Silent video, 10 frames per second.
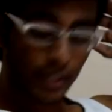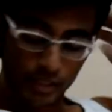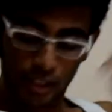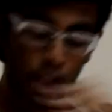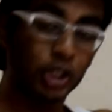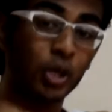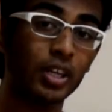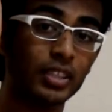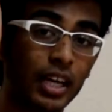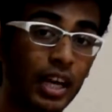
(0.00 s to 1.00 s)
is, your
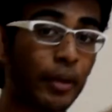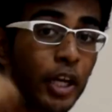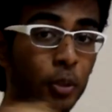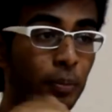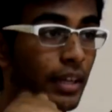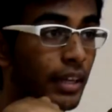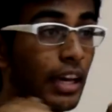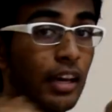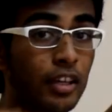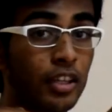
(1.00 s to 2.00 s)
shoulders are coming into play.
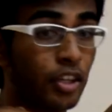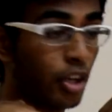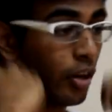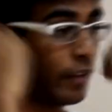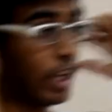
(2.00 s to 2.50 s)
When